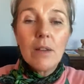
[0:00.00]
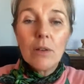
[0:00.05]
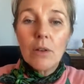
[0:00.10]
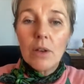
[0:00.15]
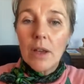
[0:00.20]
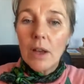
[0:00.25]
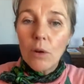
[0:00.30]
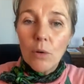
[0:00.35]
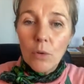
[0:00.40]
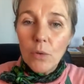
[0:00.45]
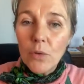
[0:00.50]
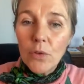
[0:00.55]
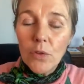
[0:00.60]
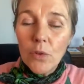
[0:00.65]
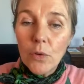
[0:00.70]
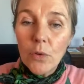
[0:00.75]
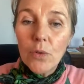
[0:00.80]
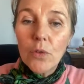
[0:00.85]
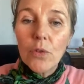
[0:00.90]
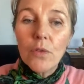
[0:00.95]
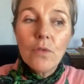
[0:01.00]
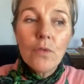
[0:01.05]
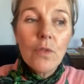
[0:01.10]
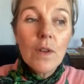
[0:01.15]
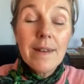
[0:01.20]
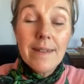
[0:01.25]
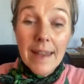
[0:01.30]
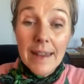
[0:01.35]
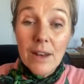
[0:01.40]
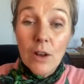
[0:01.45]
You can get all sorts of
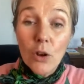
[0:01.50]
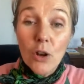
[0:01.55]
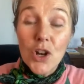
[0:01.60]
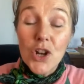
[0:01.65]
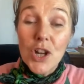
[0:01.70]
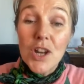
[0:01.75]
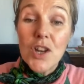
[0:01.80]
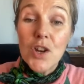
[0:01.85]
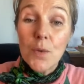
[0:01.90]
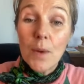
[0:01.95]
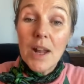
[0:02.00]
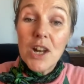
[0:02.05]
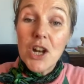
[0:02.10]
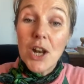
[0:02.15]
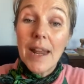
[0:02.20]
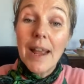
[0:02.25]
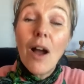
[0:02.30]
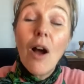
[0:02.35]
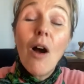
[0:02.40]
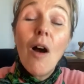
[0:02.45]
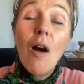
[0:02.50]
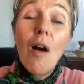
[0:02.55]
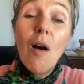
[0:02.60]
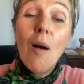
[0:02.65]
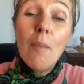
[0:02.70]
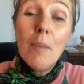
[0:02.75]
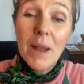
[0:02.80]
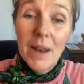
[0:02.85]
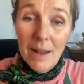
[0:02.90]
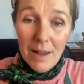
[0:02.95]
technology to actually
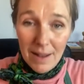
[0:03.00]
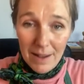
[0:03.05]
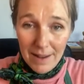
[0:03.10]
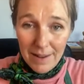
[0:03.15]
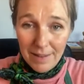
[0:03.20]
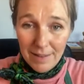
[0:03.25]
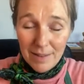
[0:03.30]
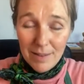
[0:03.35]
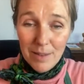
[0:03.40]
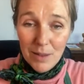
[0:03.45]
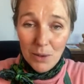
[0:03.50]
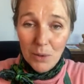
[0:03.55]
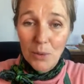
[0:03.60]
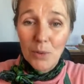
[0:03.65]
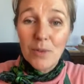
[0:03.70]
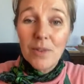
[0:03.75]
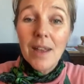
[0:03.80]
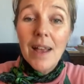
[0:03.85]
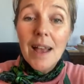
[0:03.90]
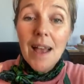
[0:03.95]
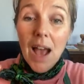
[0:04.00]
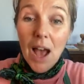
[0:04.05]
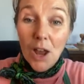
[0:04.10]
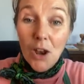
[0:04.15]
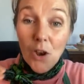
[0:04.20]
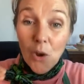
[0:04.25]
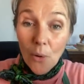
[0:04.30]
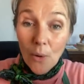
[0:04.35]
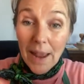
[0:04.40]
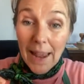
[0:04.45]
harmonize those
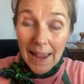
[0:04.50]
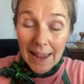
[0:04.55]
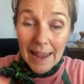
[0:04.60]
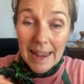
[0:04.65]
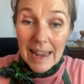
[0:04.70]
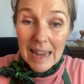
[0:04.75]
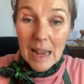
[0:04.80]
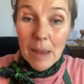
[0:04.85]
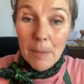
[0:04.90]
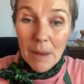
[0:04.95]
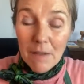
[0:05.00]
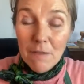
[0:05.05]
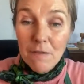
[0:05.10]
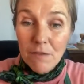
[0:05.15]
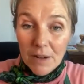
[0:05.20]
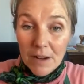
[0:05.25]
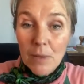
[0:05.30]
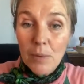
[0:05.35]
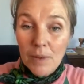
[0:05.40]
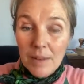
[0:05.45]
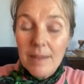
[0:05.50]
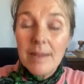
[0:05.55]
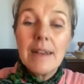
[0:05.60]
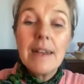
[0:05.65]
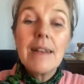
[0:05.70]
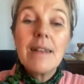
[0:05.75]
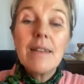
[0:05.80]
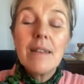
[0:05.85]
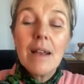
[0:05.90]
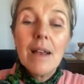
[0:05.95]
annoying EMF
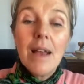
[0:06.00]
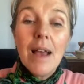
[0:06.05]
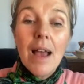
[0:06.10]
frequencies.